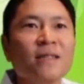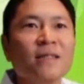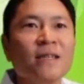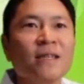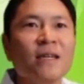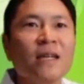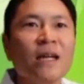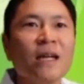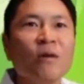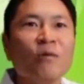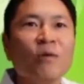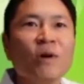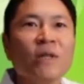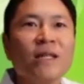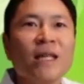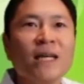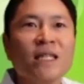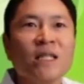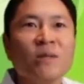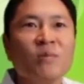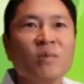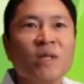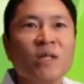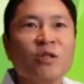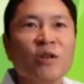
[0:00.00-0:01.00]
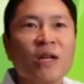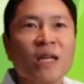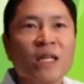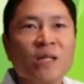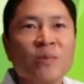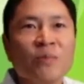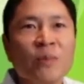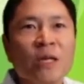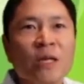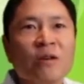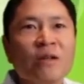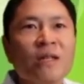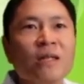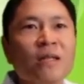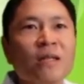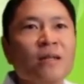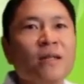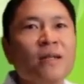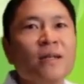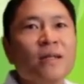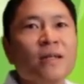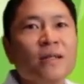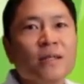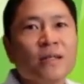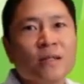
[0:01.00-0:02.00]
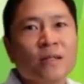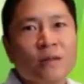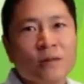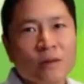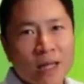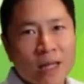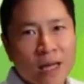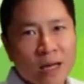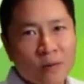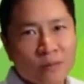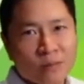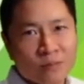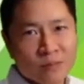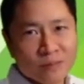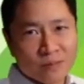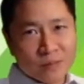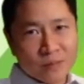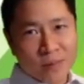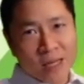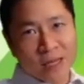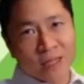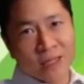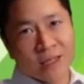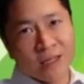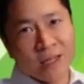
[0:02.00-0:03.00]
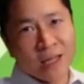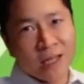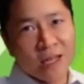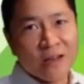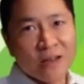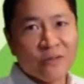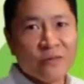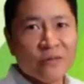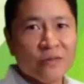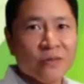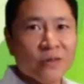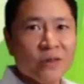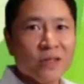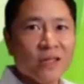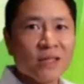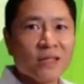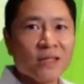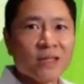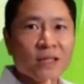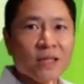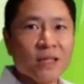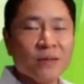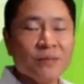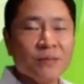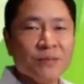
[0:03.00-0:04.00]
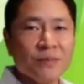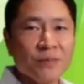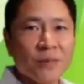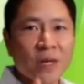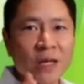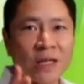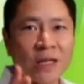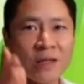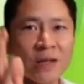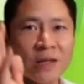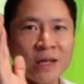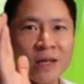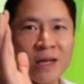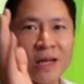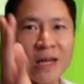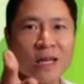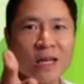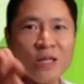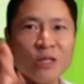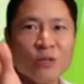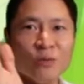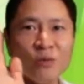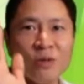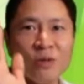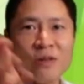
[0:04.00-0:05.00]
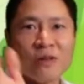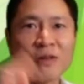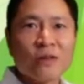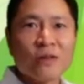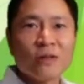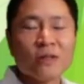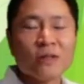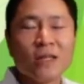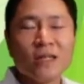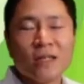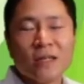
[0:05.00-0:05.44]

and I want that to be transparent so that I can have this, I can engage with